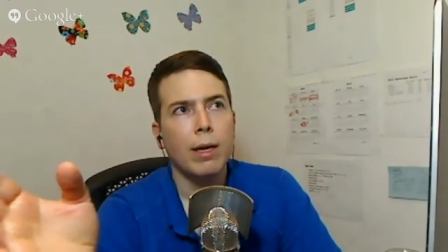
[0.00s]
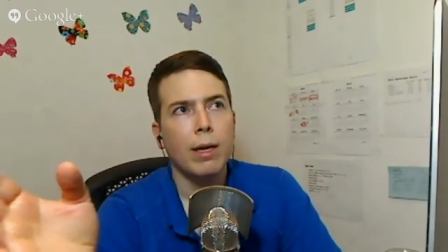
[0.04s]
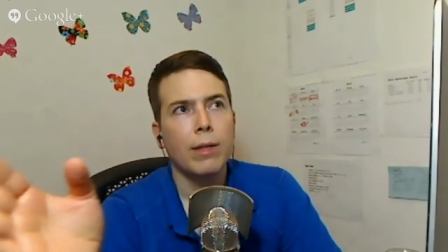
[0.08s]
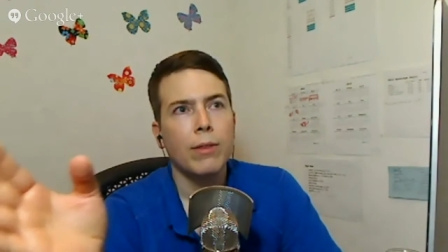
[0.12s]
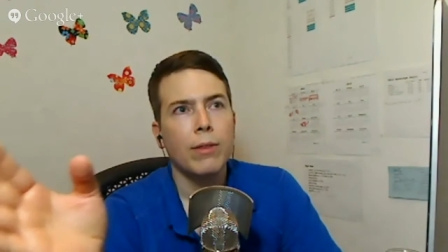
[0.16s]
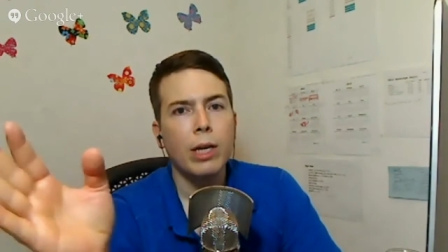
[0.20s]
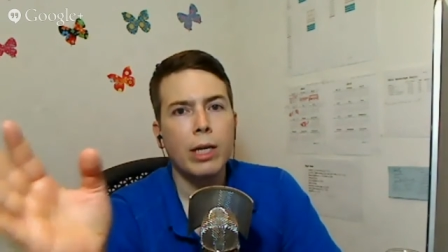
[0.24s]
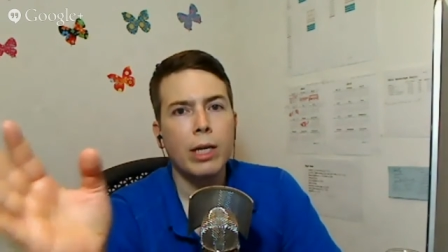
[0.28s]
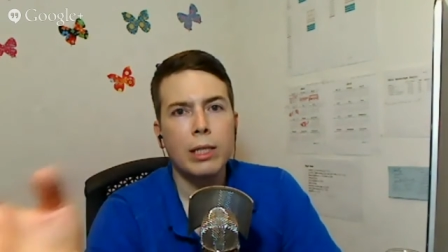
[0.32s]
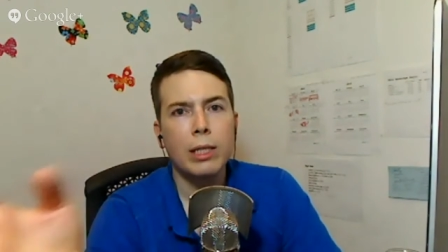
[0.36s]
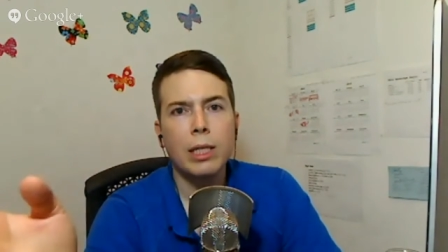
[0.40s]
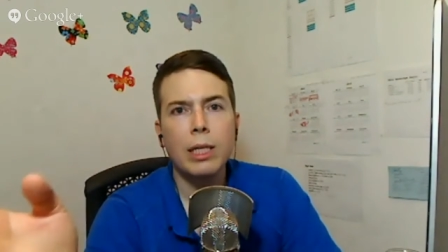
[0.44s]

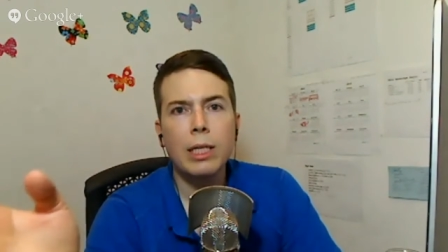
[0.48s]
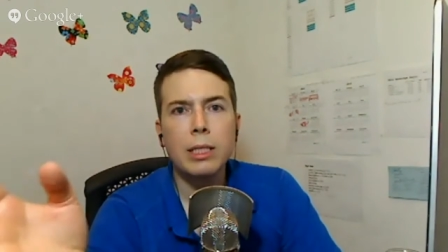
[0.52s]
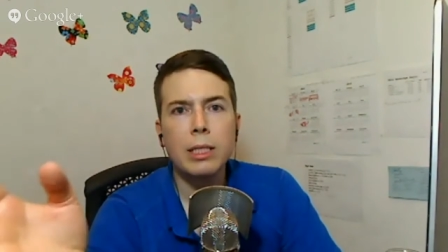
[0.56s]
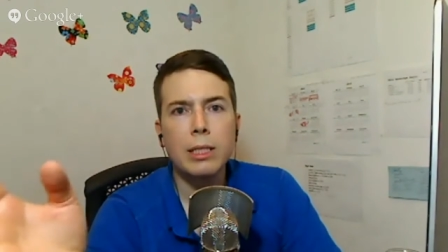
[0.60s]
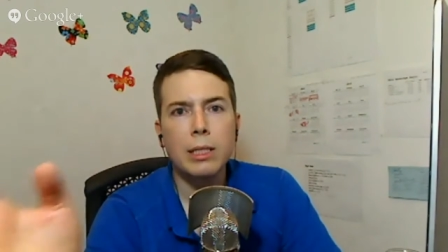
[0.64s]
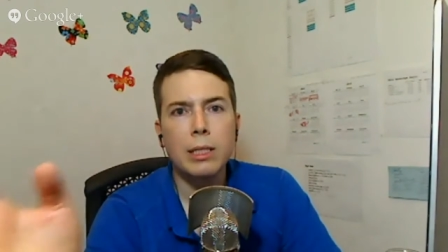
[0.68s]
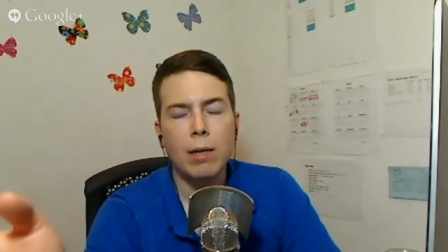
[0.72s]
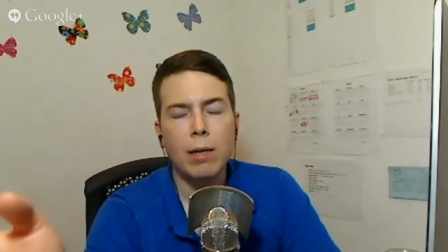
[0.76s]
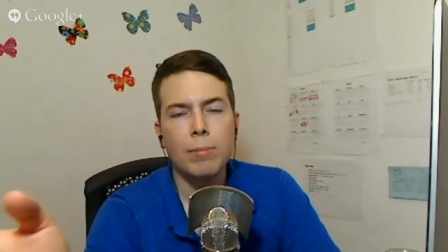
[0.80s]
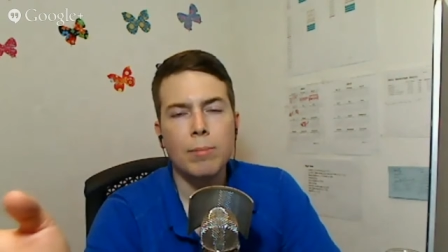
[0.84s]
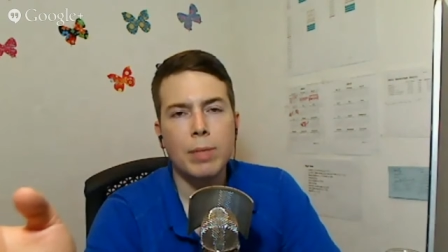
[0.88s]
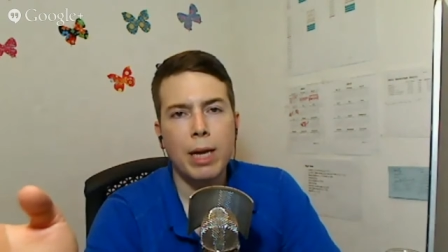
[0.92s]
then at least
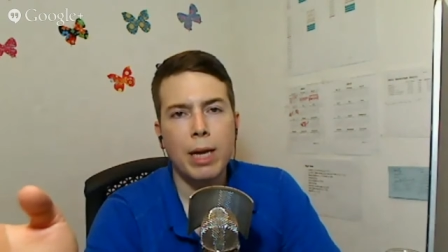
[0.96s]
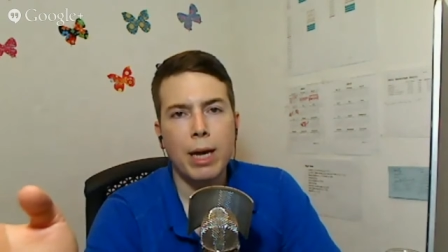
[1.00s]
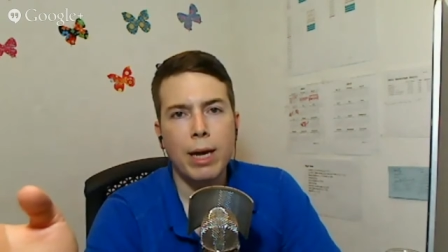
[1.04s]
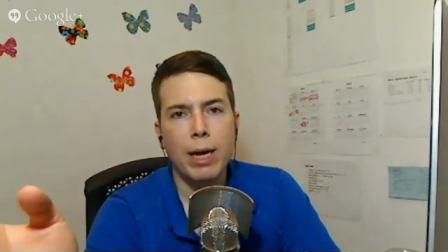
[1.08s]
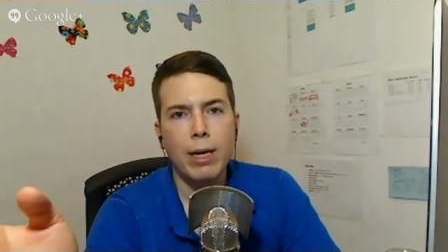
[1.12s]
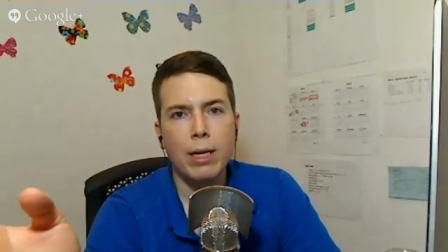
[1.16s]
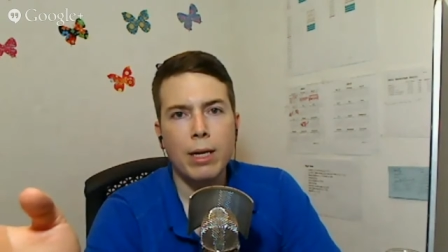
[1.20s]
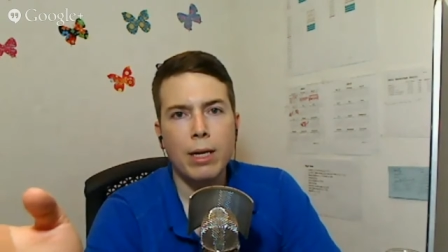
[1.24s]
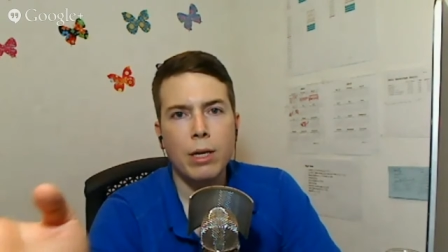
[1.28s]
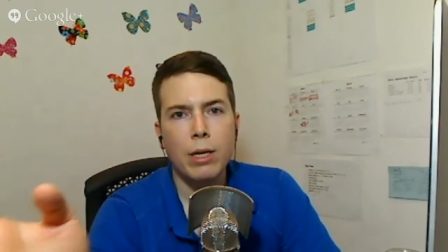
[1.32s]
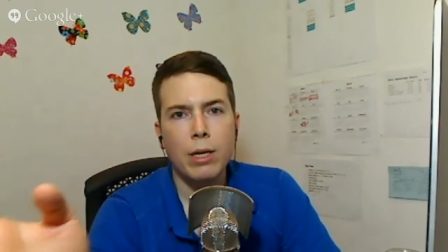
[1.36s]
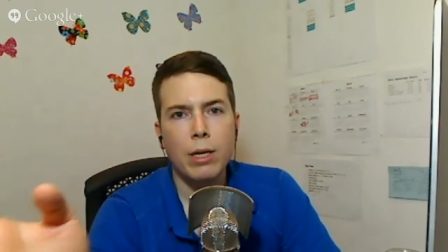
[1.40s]

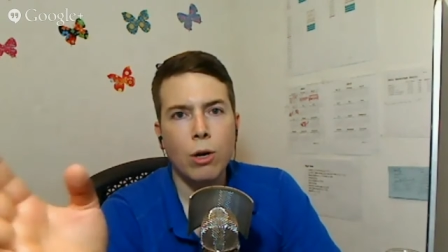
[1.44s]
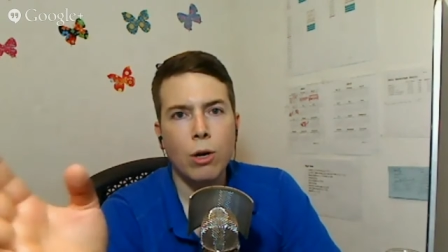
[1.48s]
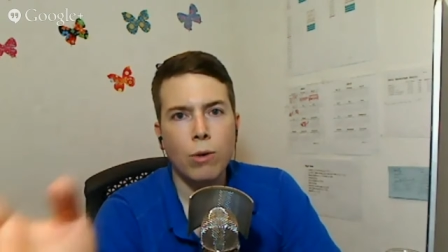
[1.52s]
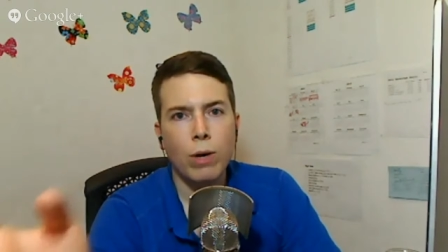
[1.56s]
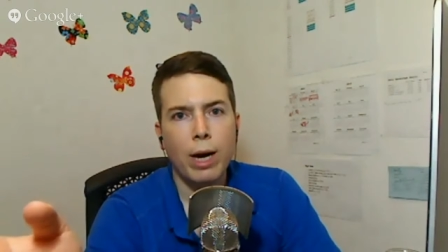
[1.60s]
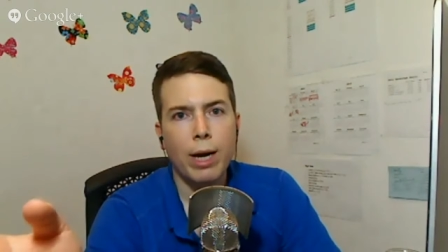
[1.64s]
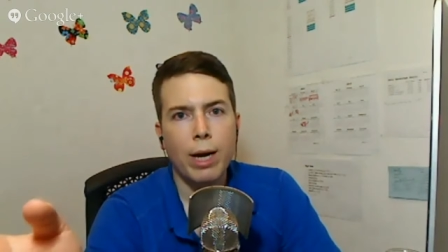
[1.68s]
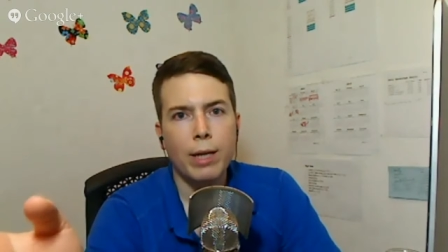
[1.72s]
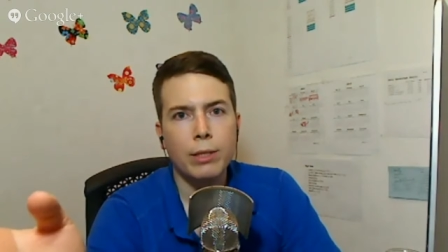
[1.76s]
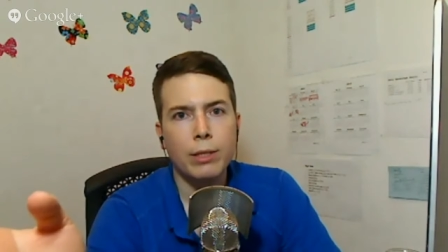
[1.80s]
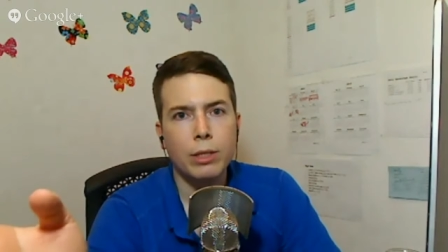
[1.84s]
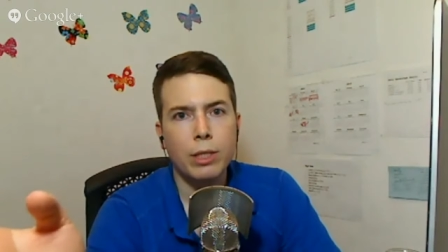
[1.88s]
someday,
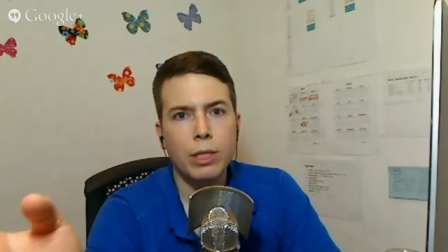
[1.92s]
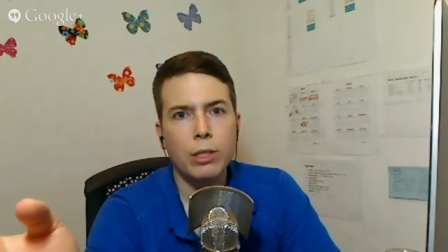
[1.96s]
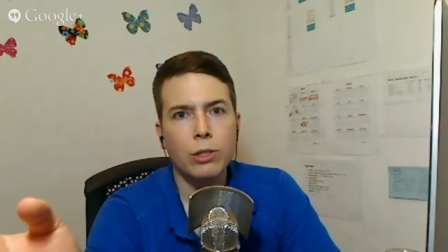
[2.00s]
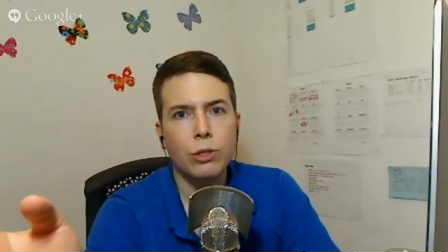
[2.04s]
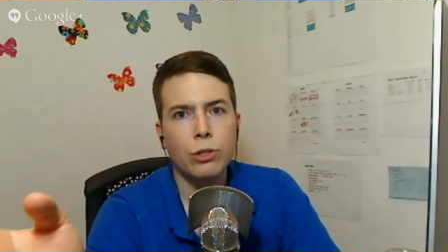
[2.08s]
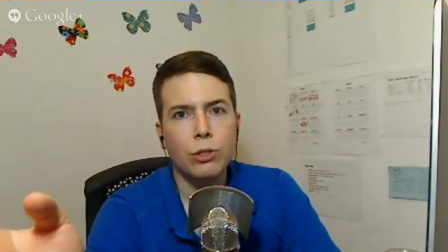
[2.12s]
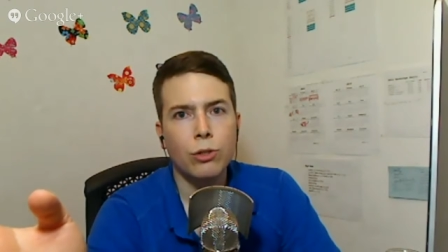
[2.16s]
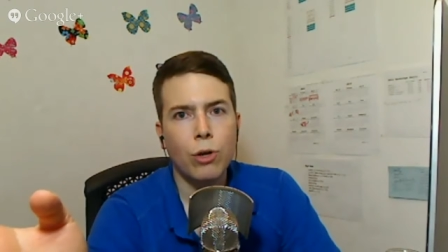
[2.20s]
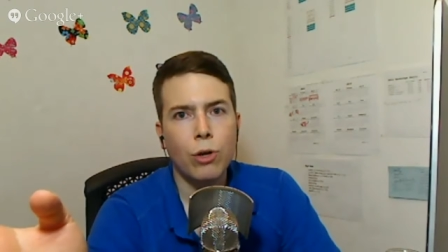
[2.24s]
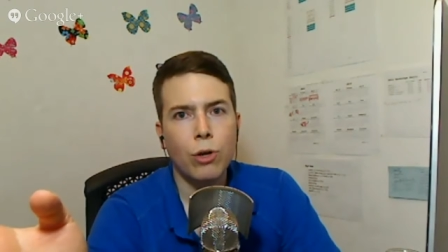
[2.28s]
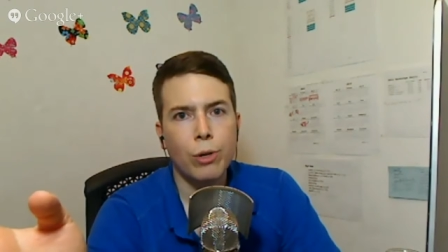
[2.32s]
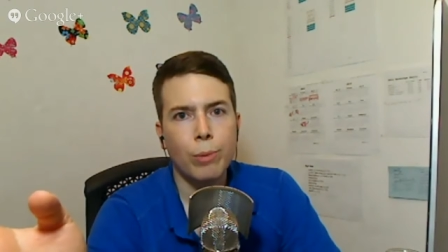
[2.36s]
as things
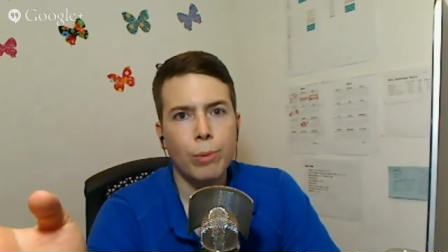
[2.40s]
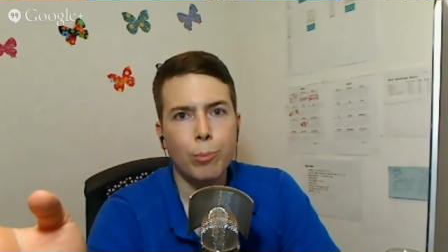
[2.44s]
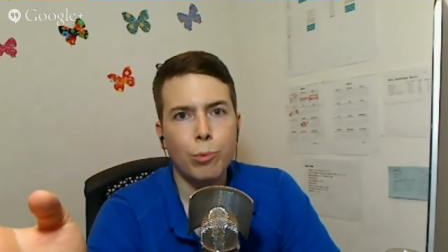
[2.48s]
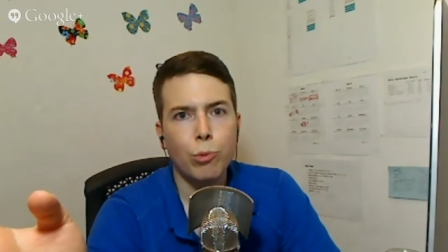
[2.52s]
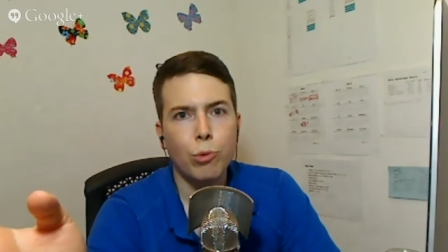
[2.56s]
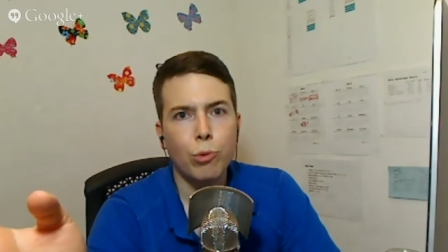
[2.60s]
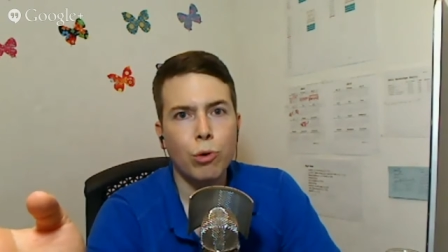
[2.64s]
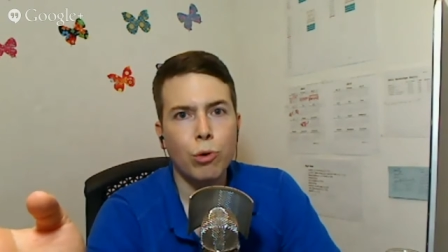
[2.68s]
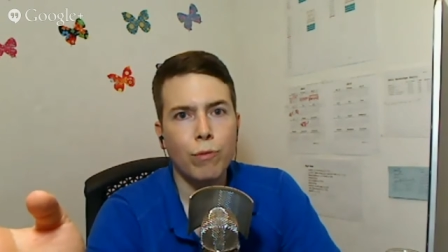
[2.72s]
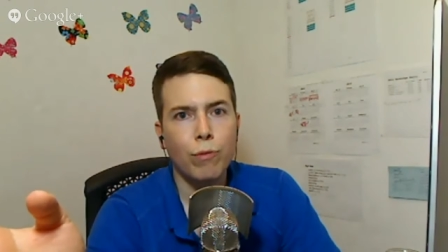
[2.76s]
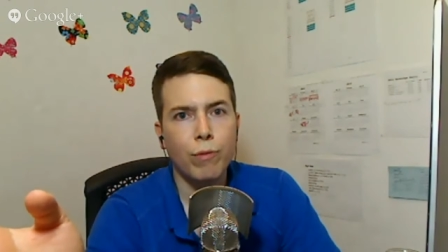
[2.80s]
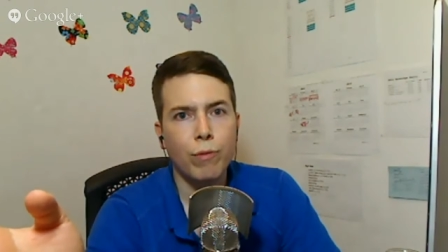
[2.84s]
start
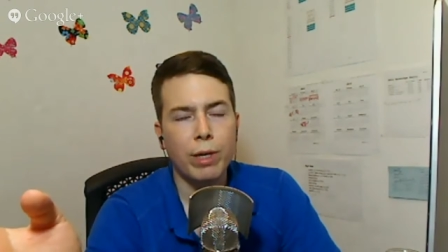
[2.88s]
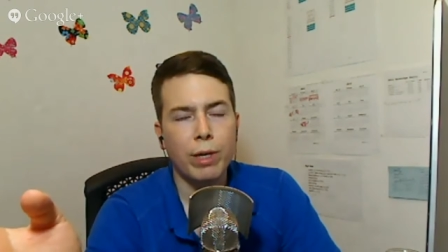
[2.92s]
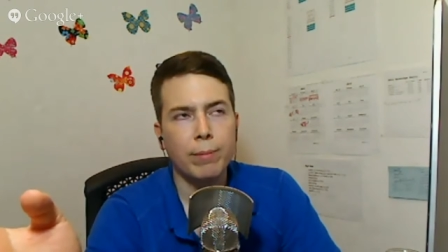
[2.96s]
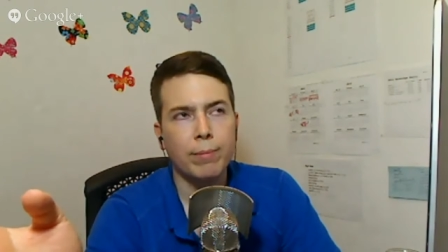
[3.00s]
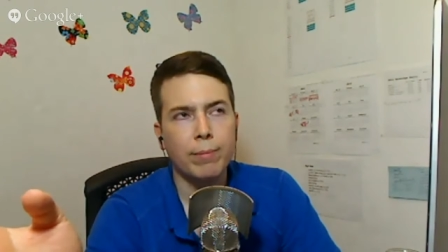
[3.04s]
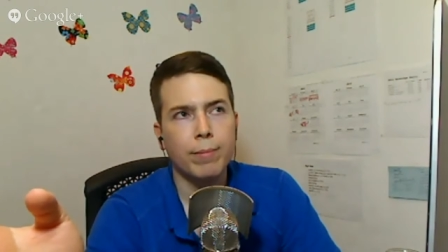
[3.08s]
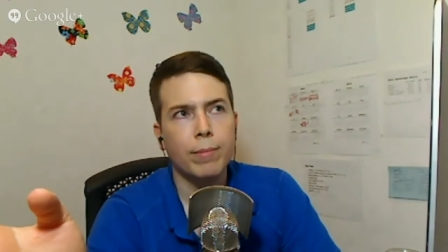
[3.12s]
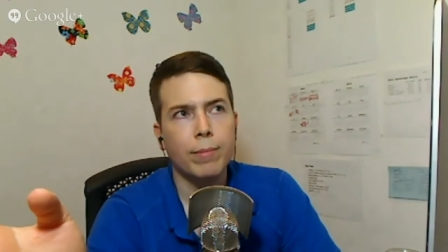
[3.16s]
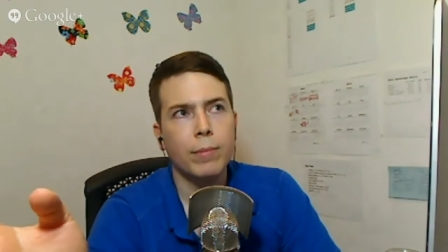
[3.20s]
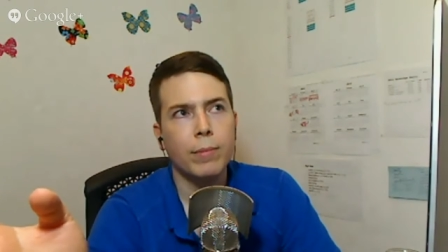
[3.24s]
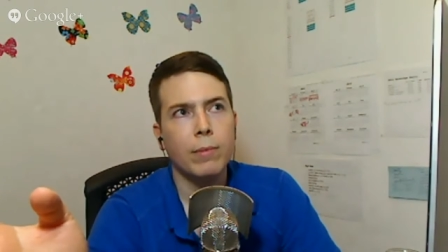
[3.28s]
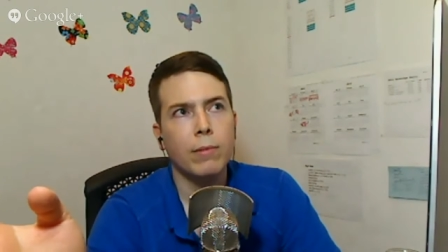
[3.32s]
improving.